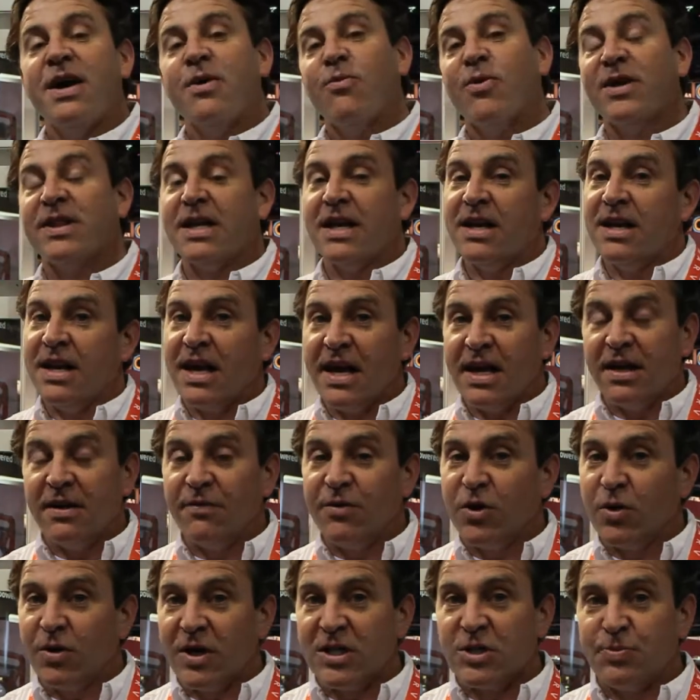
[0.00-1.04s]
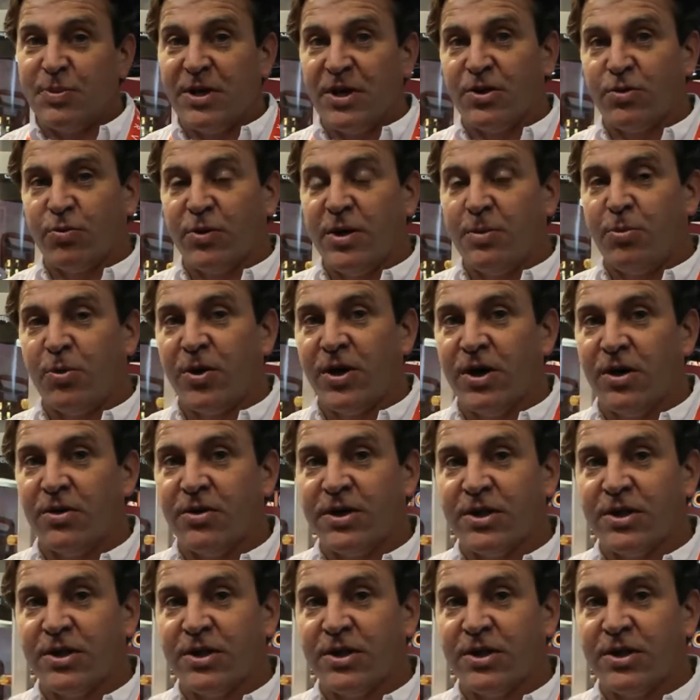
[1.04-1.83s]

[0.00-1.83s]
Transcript: with a native USB 3.0